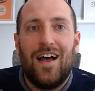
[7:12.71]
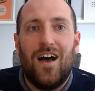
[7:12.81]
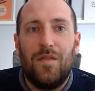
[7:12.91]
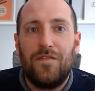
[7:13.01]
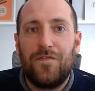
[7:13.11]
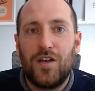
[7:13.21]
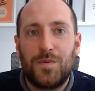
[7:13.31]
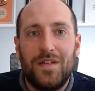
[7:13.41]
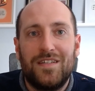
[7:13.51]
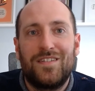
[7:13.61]
The first
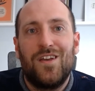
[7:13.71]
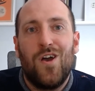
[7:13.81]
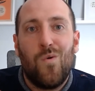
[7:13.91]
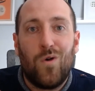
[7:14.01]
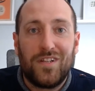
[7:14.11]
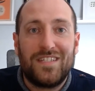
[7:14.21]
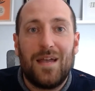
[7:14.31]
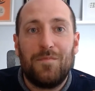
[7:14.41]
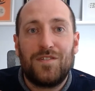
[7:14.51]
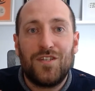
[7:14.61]
one is, what
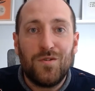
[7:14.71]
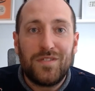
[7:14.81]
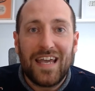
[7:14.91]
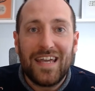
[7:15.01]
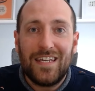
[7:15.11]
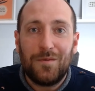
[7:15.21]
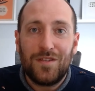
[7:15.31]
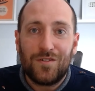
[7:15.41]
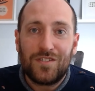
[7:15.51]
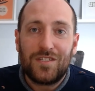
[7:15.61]
steps are you taking with
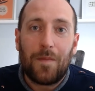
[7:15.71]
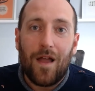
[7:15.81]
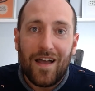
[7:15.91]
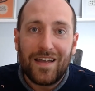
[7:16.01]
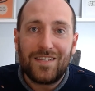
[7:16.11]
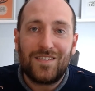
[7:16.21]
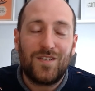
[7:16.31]
your suppliers